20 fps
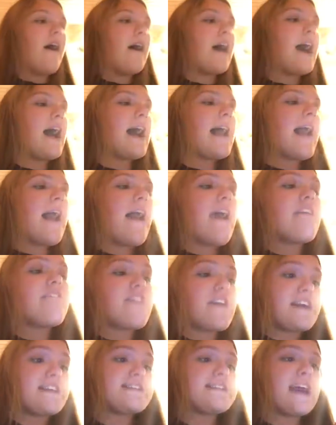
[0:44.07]
I have
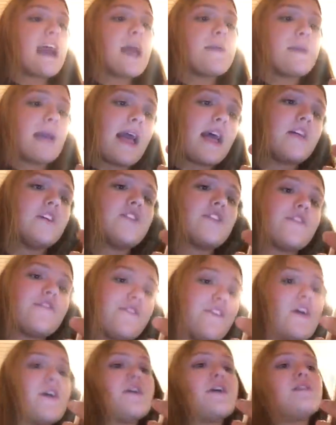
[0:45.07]
FaceTime, calendar,
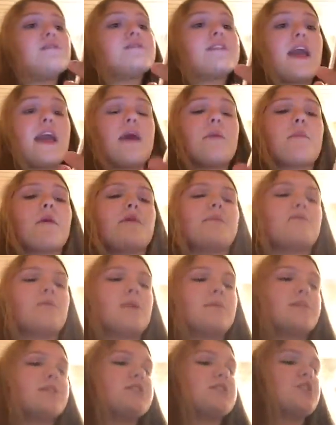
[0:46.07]
photos, camera. And
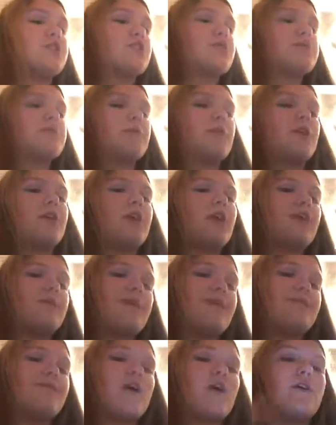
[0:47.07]
what I'm going to do is I'm going to go to
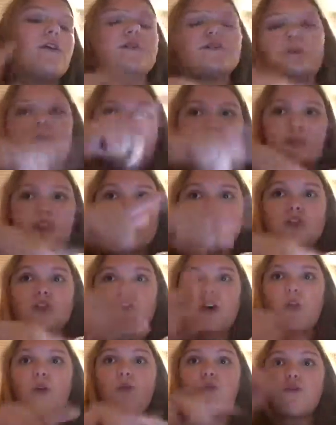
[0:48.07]
my photos. I'm just going to
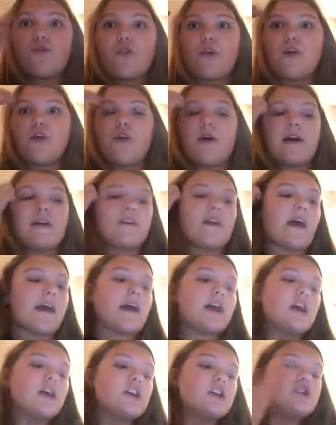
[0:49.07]
scroll through and
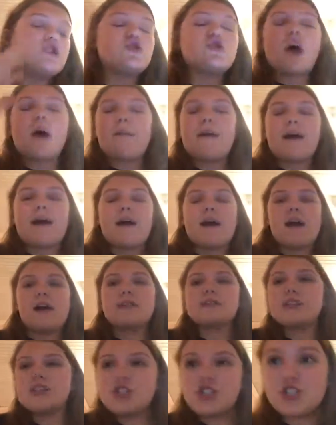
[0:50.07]
like shut my
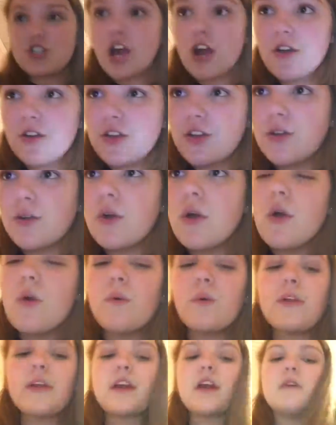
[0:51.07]
eyes and show you
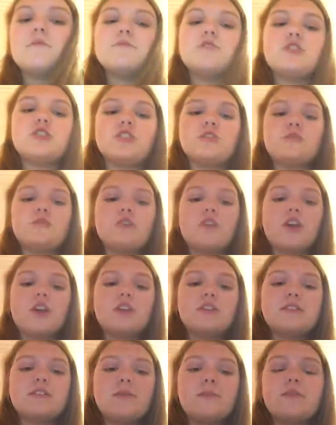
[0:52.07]
what it comes to. So you're
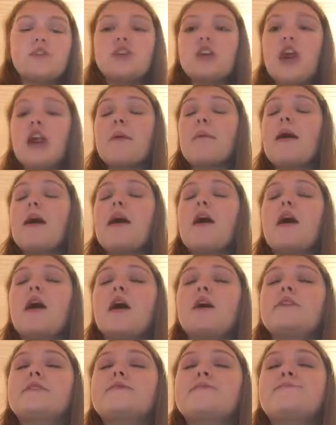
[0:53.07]
going to see me shutting my
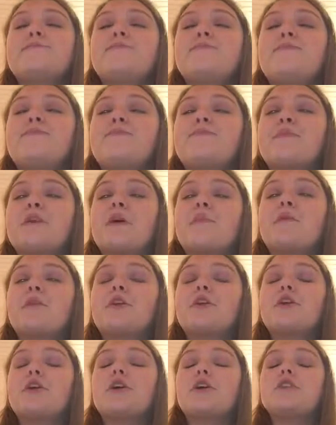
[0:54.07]
eyes. I'm
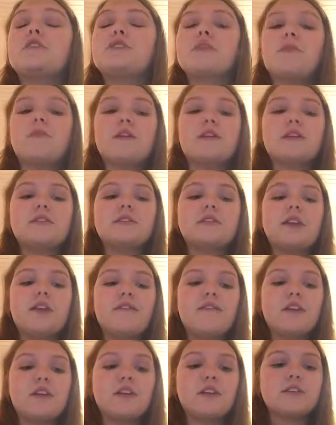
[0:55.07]
going to click on something and see
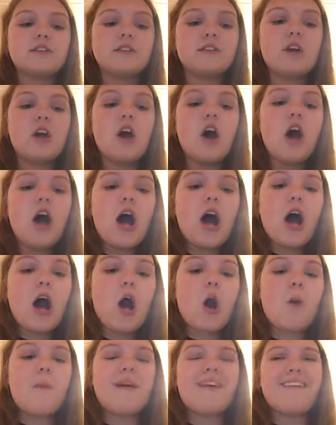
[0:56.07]
if it clicks on.
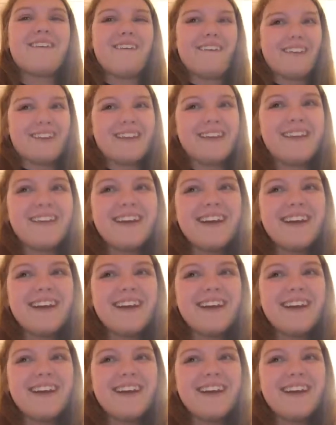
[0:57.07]
Oh my God.